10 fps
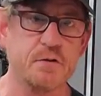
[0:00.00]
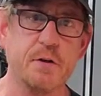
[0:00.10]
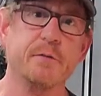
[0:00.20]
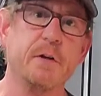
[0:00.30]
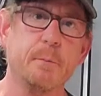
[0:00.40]

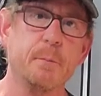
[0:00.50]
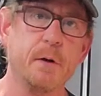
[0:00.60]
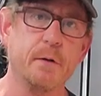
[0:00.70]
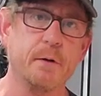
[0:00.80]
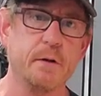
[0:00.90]
shoved up
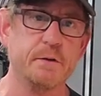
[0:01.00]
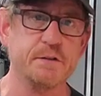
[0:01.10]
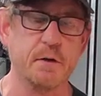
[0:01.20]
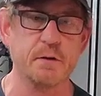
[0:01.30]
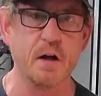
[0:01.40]
under the
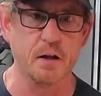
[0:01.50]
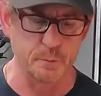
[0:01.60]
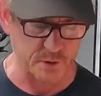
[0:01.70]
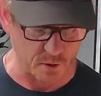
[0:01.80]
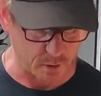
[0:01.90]
steering column of the